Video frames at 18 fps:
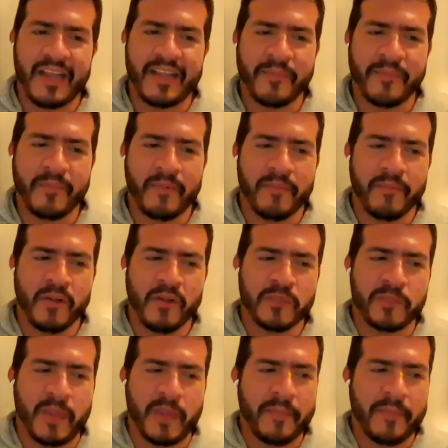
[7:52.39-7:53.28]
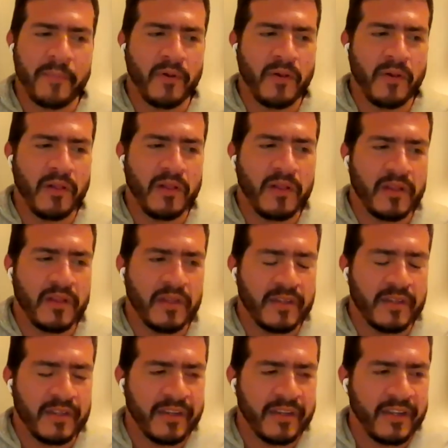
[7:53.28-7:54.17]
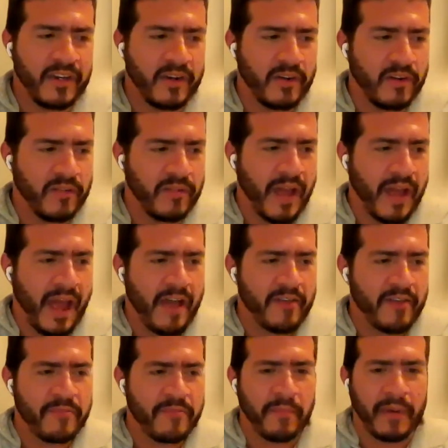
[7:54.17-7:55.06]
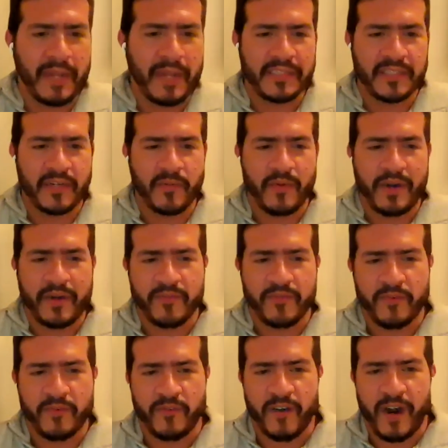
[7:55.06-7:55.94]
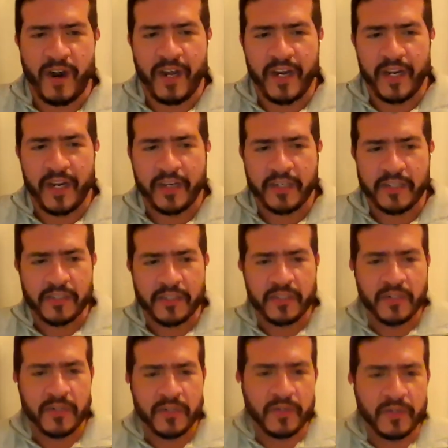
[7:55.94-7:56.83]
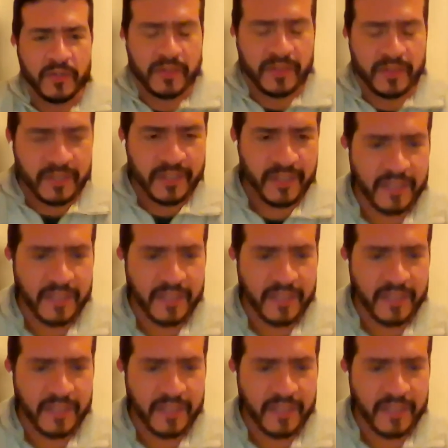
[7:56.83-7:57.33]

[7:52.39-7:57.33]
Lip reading: Yeah, I think most people, you know, have plans already for Friday. So,